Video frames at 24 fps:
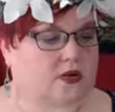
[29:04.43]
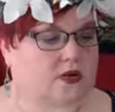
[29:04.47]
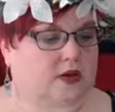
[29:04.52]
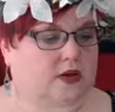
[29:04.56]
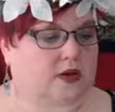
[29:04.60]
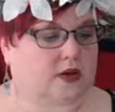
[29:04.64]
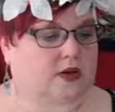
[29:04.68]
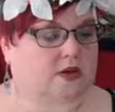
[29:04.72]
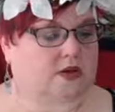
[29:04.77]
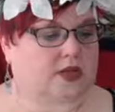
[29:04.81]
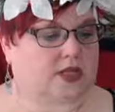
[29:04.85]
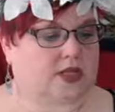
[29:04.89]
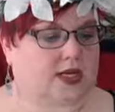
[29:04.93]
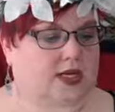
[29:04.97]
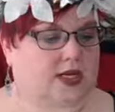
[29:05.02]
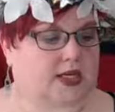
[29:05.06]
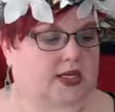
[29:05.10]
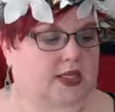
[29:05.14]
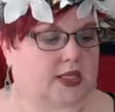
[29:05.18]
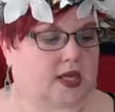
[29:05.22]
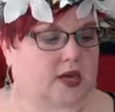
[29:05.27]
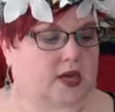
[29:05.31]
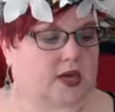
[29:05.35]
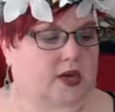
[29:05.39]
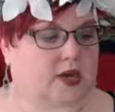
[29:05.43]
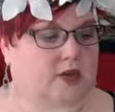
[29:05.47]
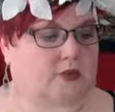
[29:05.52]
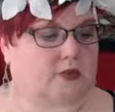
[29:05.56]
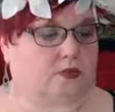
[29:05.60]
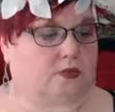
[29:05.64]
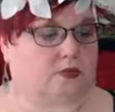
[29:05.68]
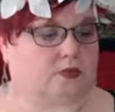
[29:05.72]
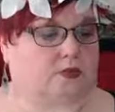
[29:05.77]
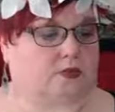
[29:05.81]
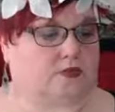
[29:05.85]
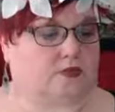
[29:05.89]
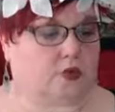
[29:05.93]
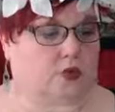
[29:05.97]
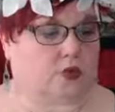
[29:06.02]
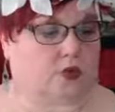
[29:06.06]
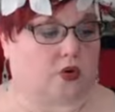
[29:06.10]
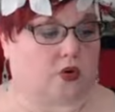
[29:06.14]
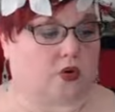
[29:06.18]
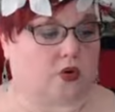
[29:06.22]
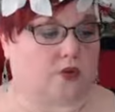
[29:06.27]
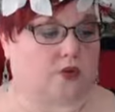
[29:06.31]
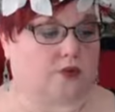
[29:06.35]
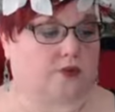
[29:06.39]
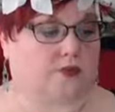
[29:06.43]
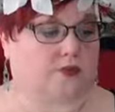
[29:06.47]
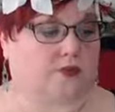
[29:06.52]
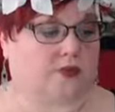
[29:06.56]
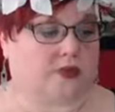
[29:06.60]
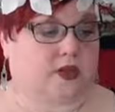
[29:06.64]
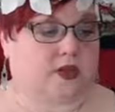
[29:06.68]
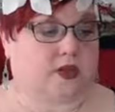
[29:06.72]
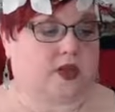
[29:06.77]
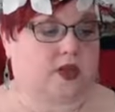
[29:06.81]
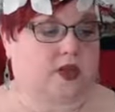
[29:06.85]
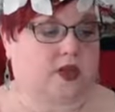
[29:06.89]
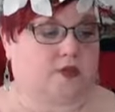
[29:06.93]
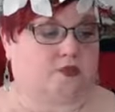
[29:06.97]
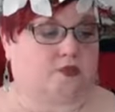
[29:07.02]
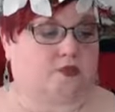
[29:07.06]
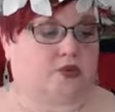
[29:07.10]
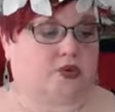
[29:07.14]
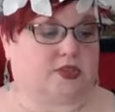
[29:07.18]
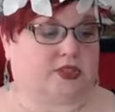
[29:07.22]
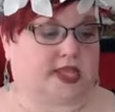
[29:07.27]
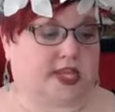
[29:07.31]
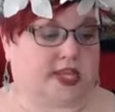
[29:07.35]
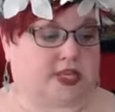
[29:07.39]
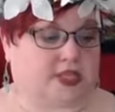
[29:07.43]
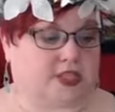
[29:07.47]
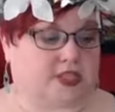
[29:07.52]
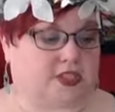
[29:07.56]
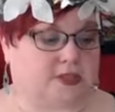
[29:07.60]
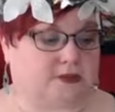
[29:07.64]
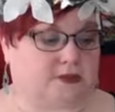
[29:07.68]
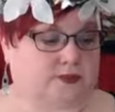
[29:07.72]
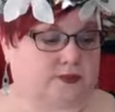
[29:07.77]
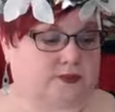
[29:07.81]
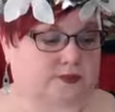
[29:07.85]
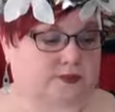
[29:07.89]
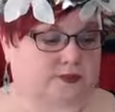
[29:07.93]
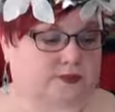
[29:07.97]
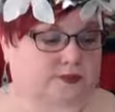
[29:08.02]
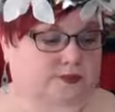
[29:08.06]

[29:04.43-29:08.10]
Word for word: it was hung in the home for protection